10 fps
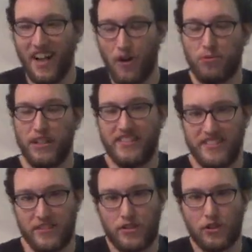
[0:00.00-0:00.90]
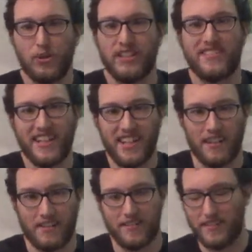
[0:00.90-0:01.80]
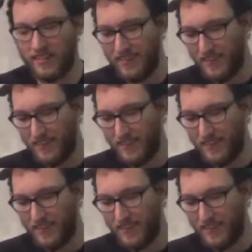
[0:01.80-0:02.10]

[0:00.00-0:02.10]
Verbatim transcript: a reason to exist.